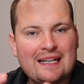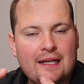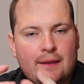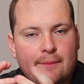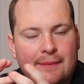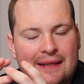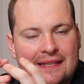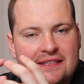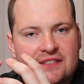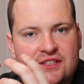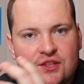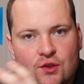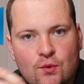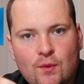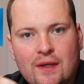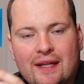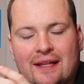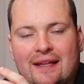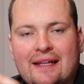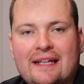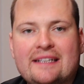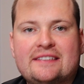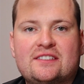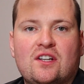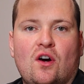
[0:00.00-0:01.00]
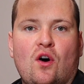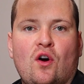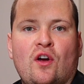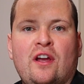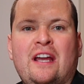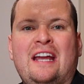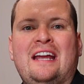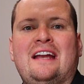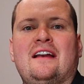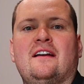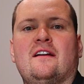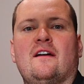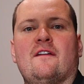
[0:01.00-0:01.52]
going to be doing this
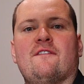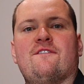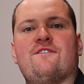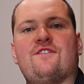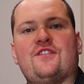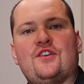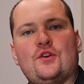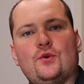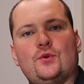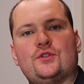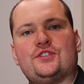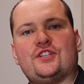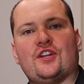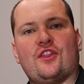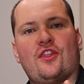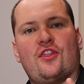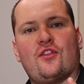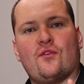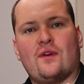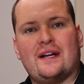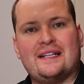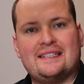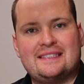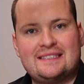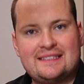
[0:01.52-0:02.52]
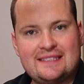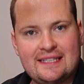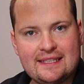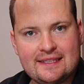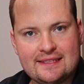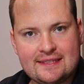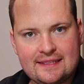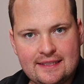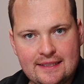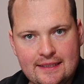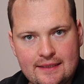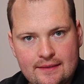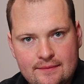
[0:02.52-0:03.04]
in Fusion
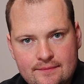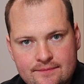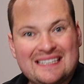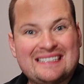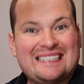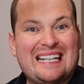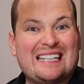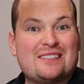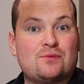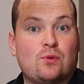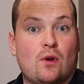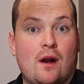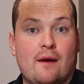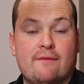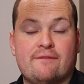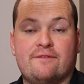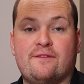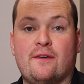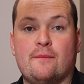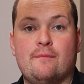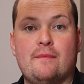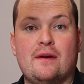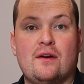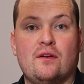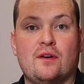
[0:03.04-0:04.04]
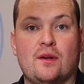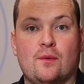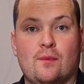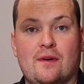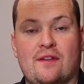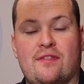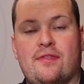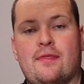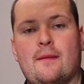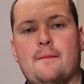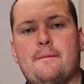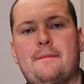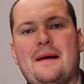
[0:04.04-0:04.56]
360 because that's what I'm familiar
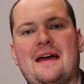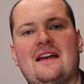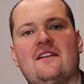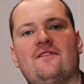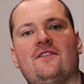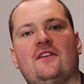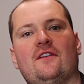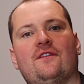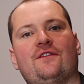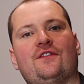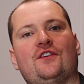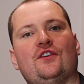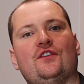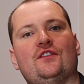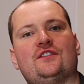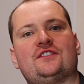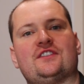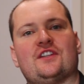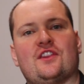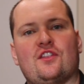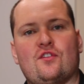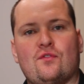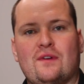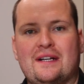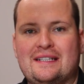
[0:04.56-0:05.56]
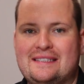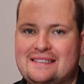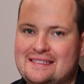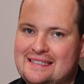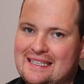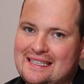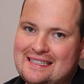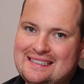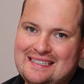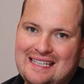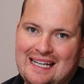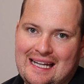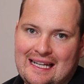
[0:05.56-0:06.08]
with. The benefit of Fusion
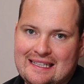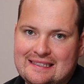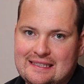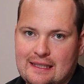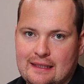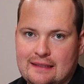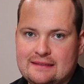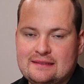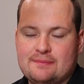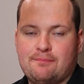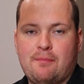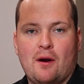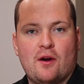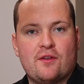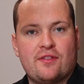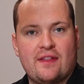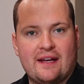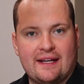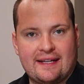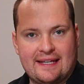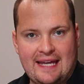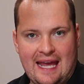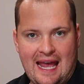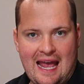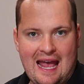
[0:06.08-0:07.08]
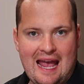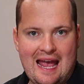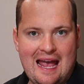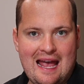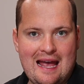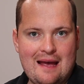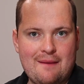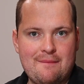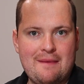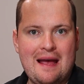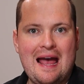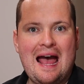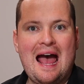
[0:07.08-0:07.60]
360 is that it's both a
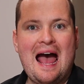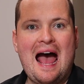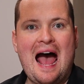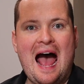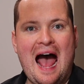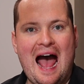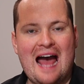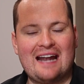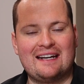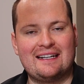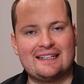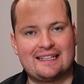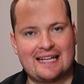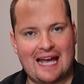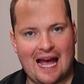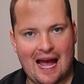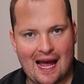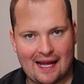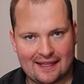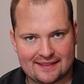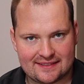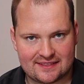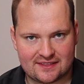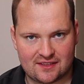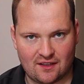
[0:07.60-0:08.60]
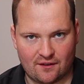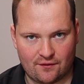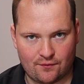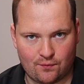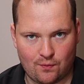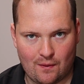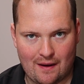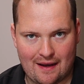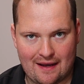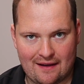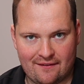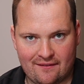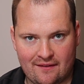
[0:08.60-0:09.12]
CAM and a CAD
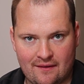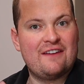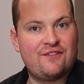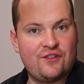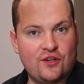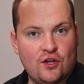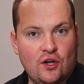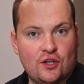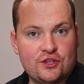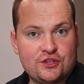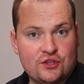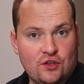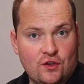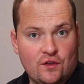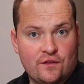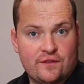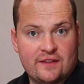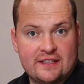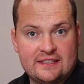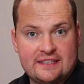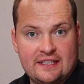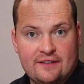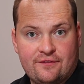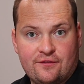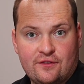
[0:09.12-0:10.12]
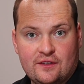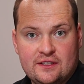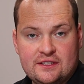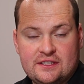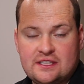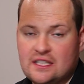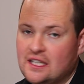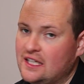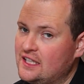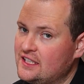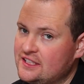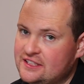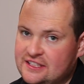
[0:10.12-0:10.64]
software. If you're not sure of the
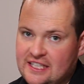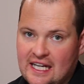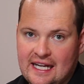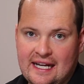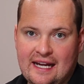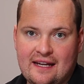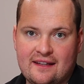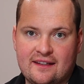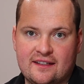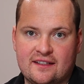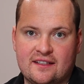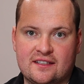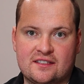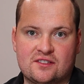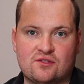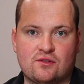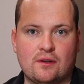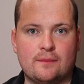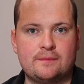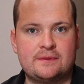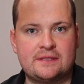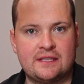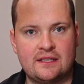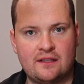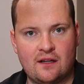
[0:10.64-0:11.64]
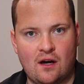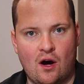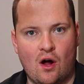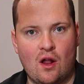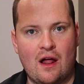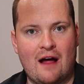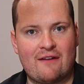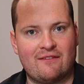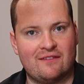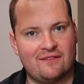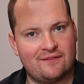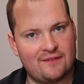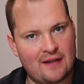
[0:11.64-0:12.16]
difference, check out the description. I'll
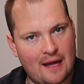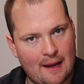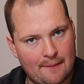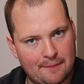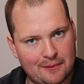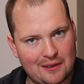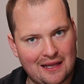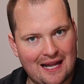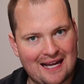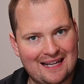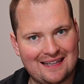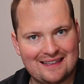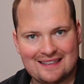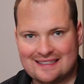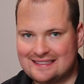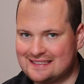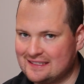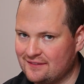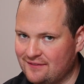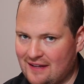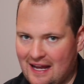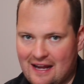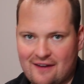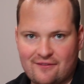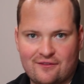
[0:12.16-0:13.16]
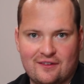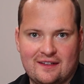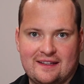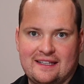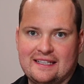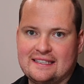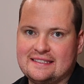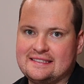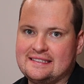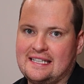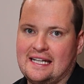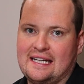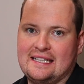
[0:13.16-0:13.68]
have a playlist of
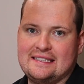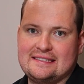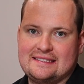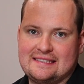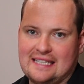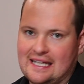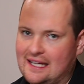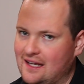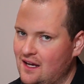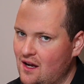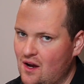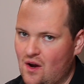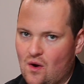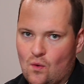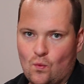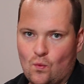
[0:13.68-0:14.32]
everything CNC